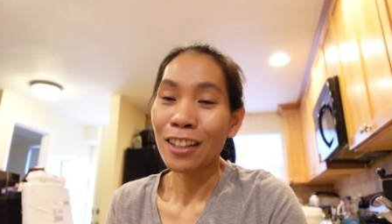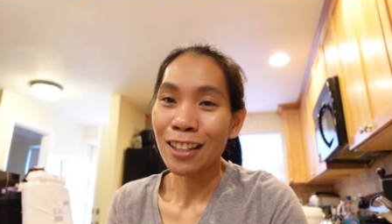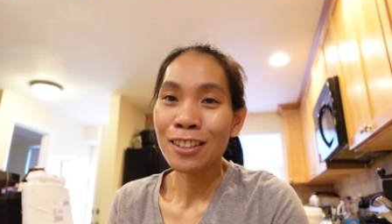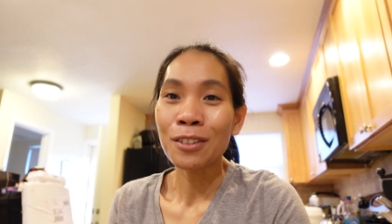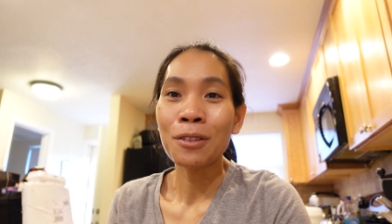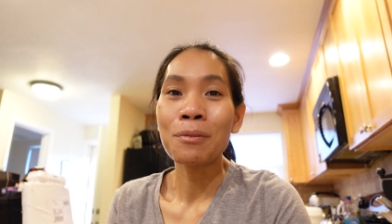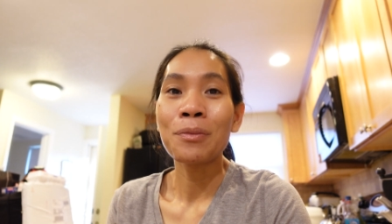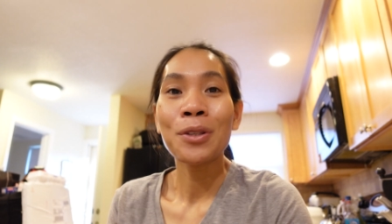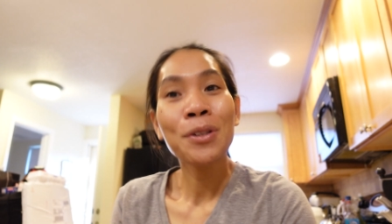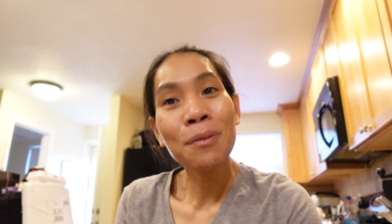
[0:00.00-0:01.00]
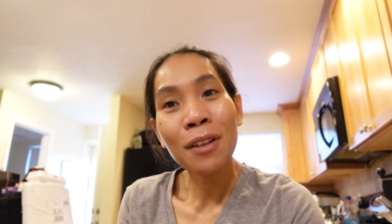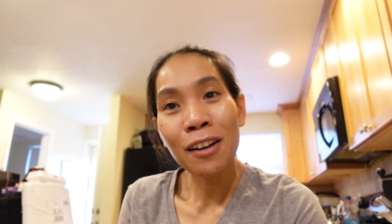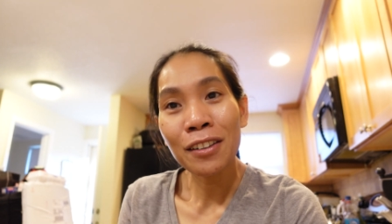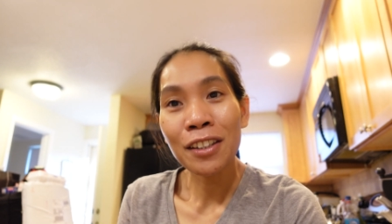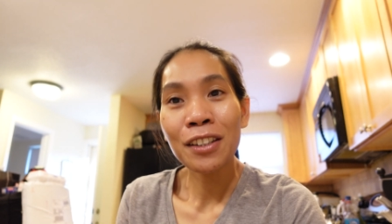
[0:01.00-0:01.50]
lot of beauty
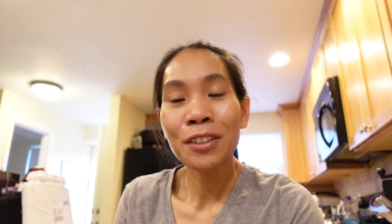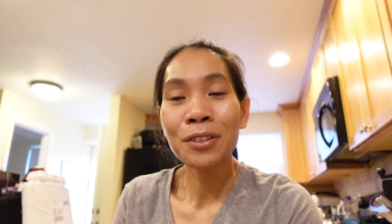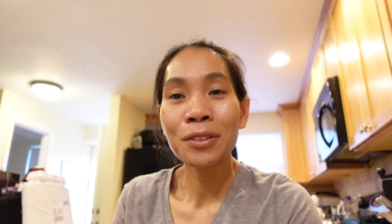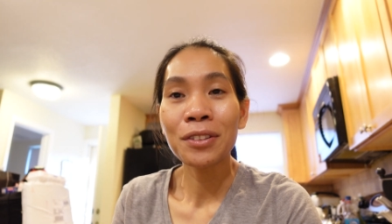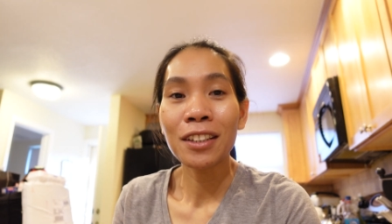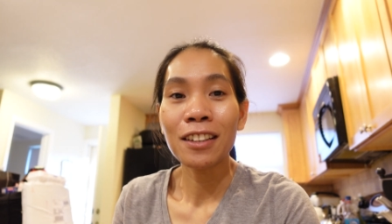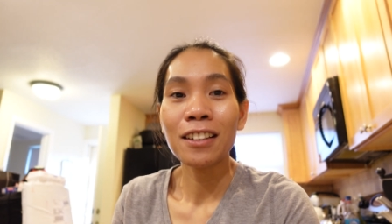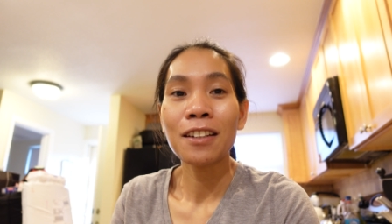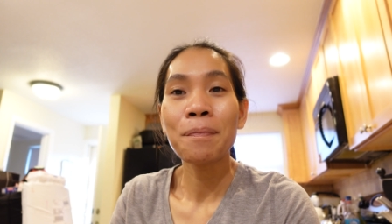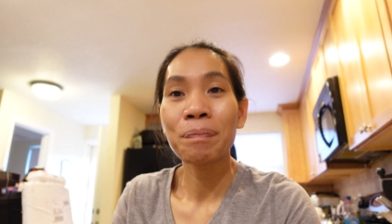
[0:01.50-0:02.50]
blogger do the